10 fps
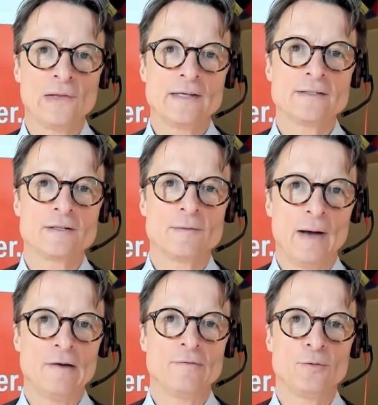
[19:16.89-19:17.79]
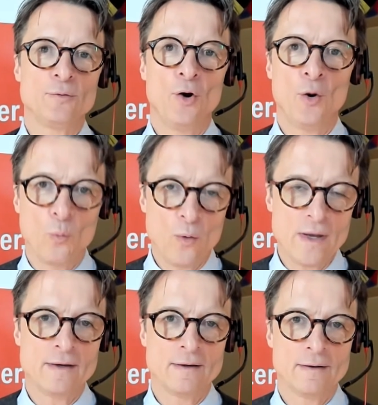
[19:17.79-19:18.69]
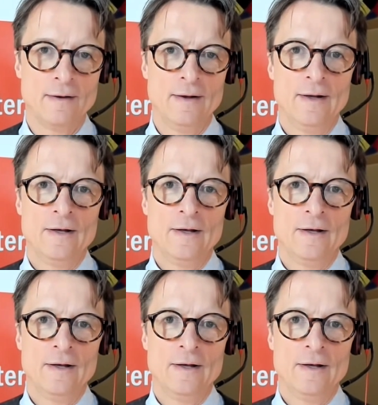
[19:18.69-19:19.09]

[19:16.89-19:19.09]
place to buy food a week